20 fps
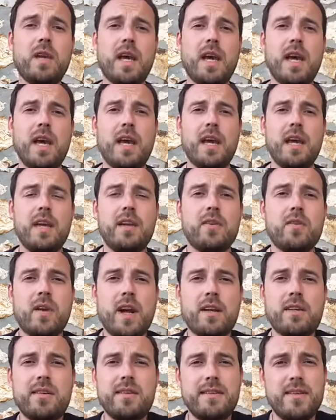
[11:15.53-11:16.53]
uh, in
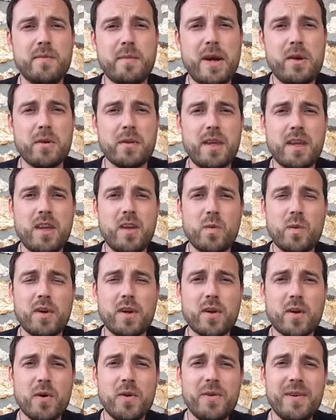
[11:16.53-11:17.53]
directions you might not think you want
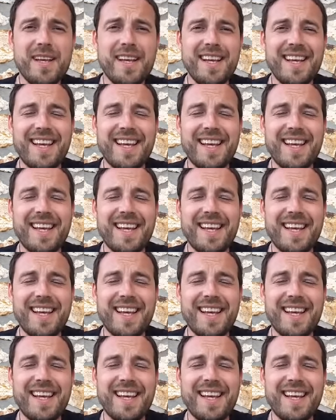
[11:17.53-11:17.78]
to go,